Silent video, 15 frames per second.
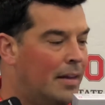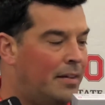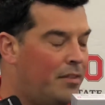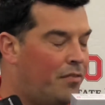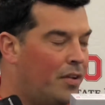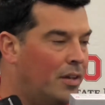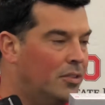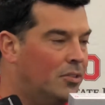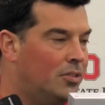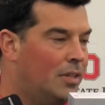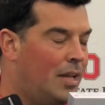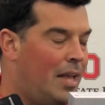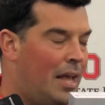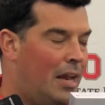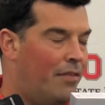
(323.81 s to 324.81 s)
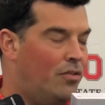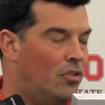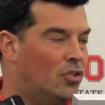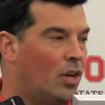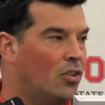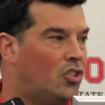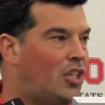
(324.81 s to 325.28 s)
defense. And if you
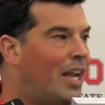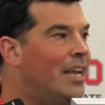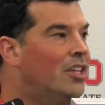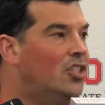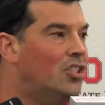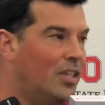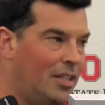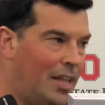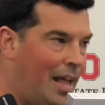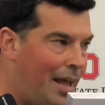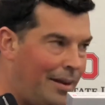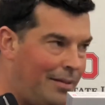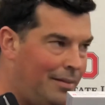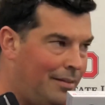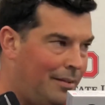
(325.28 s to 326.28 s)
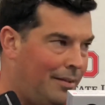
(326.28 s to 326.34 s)
start changing that,